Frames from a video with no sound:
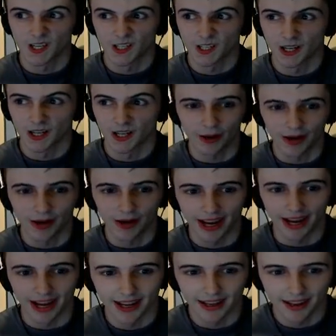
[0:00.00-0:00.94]
Oh
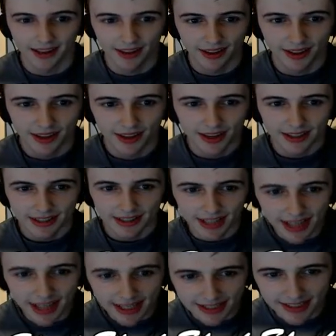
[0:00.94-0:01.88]
yeah.
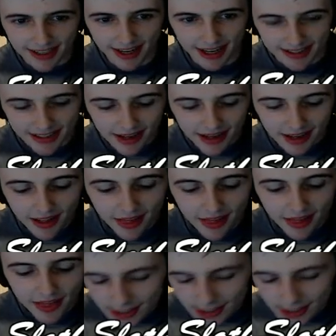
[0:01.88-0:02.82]
Yes, guys.
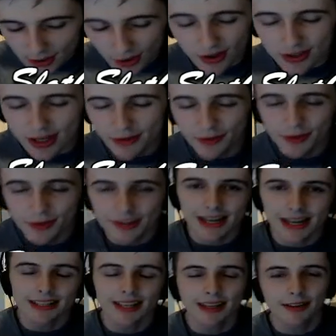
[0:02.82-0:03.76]
That is all I got time for
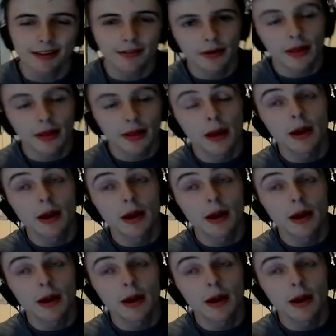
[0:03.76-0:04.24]
today. Thank you for it.